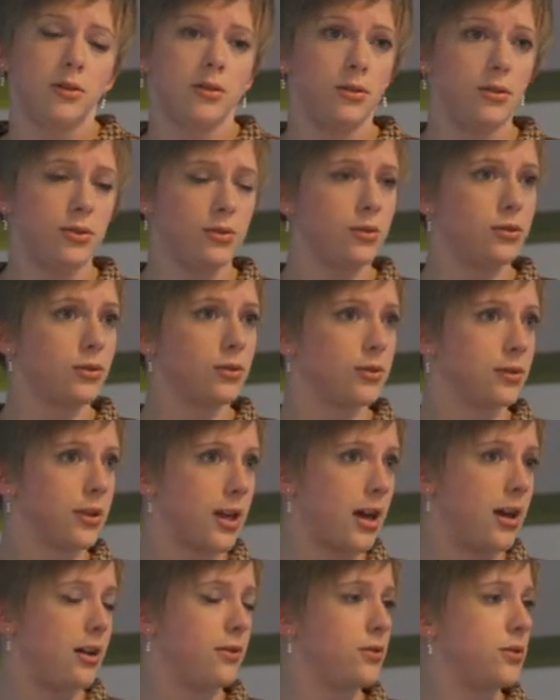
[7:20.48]
you don't
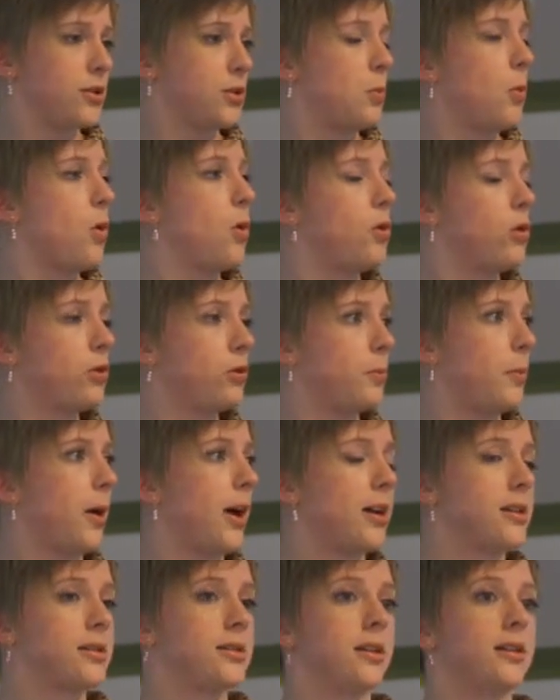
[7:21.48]
have small
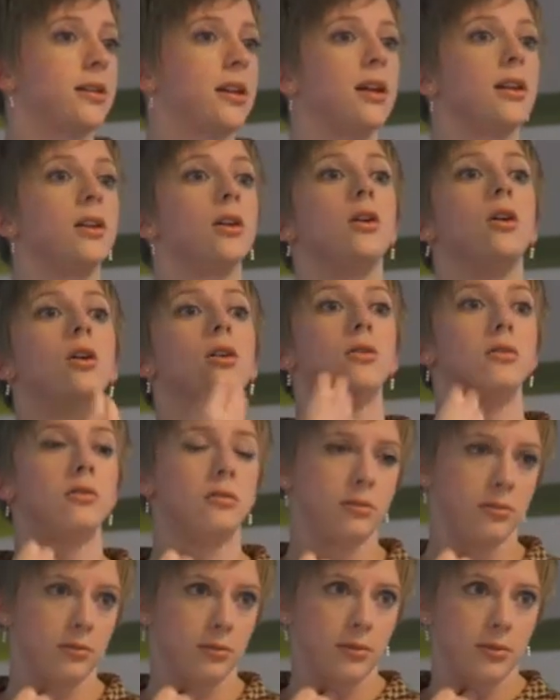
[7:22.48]
parts that can go
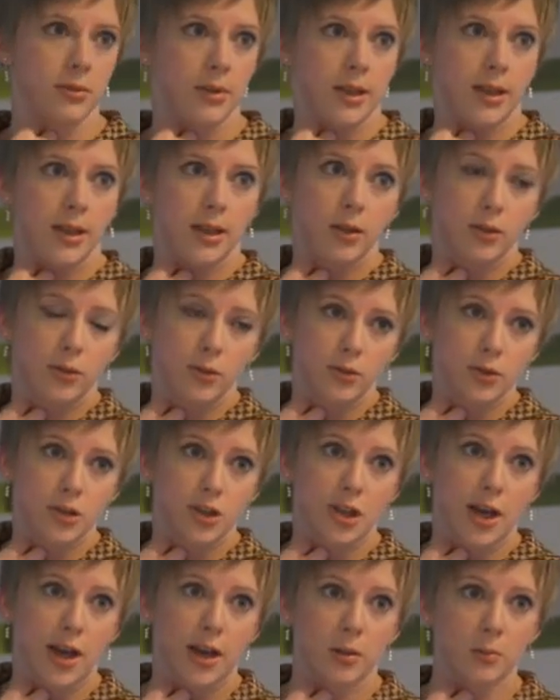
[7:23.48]
into a
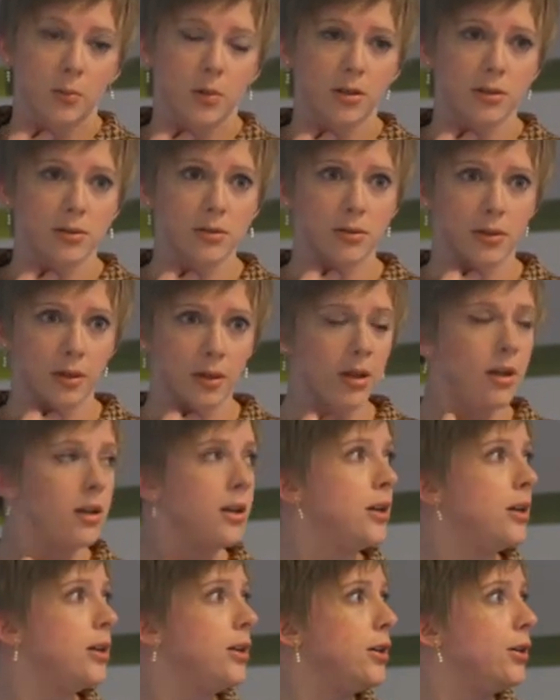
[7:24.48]
child's mouth.
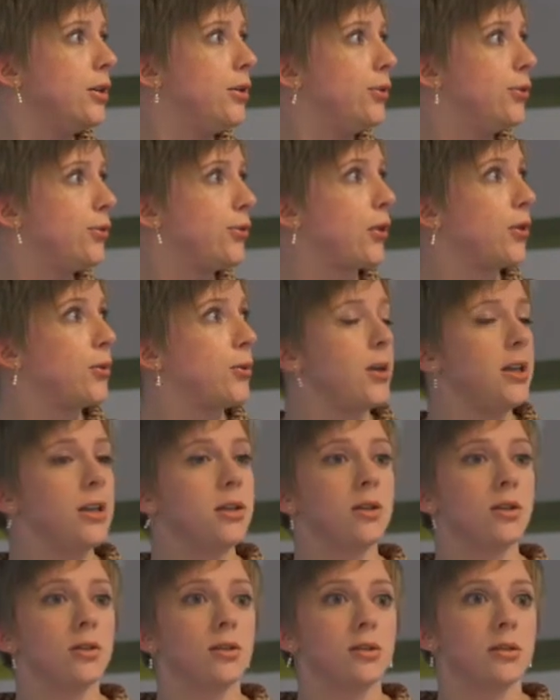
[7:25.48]
For
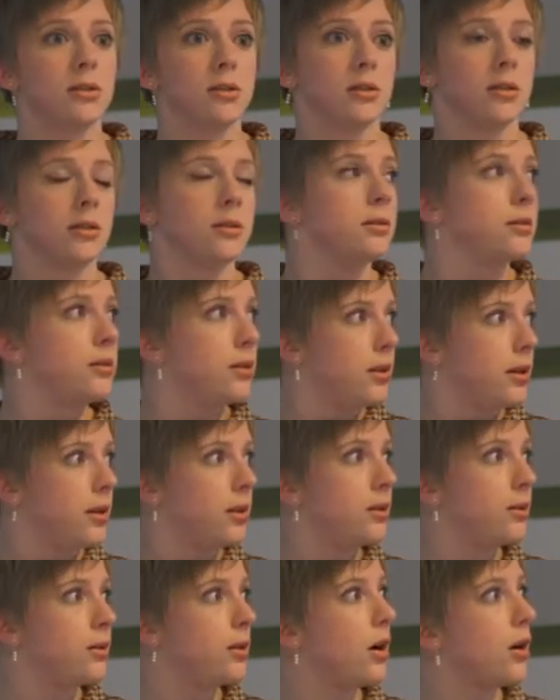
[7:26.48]
windows,
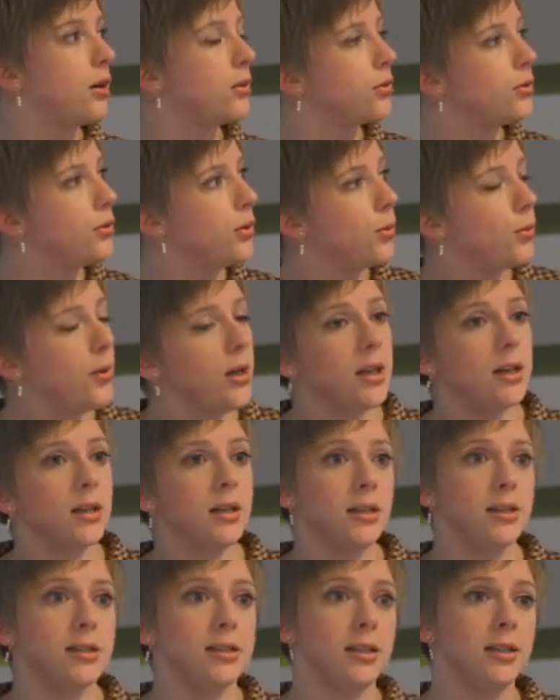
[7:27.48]
how the wind
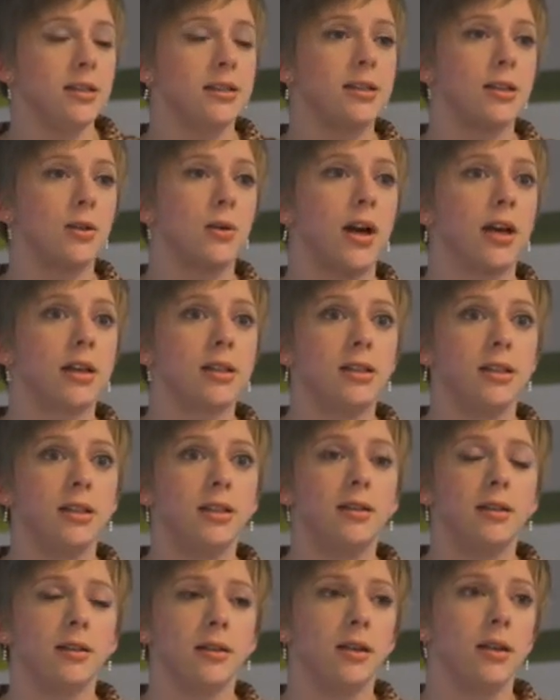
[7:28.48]
is
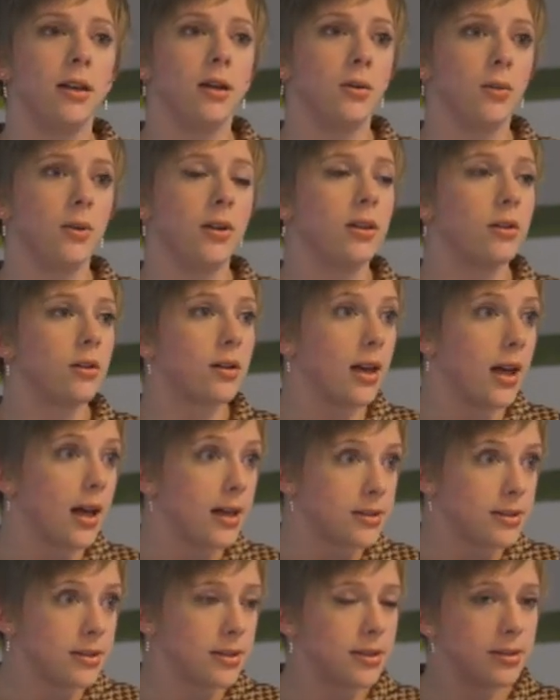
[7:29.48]
interacted with the
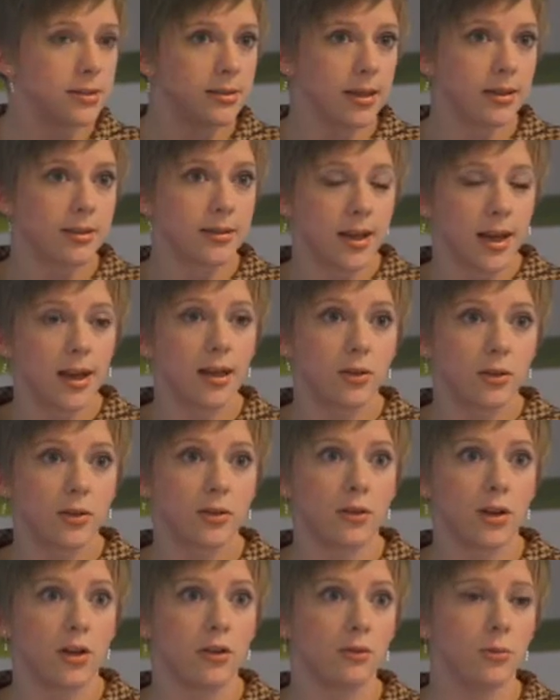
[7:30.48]
glasses, that kind of
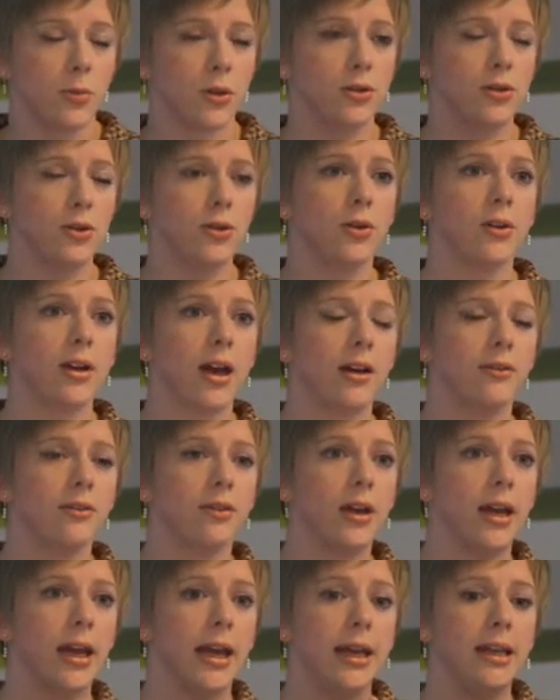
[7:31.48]
stuff. But you don't have
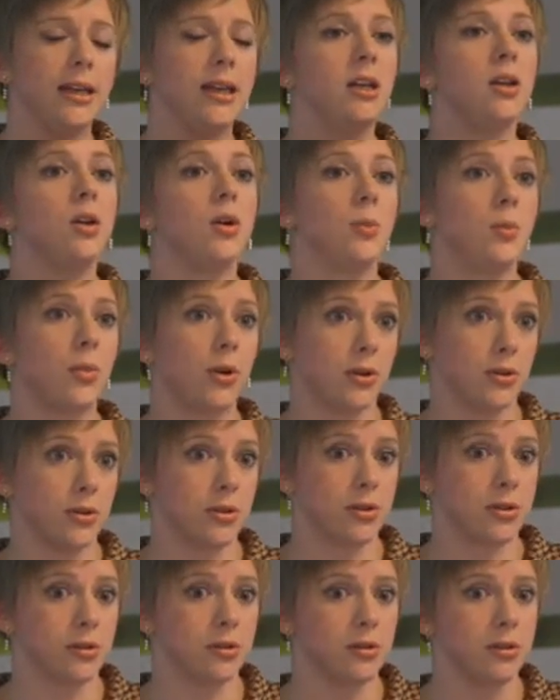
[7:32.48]
any
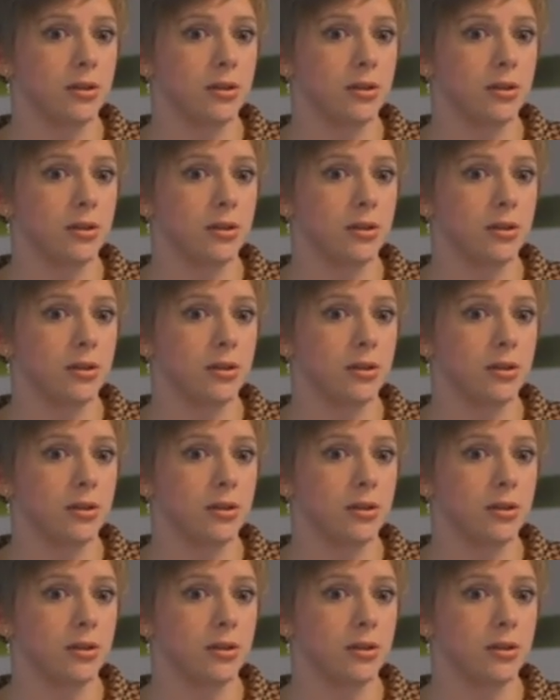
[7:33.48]
numbers.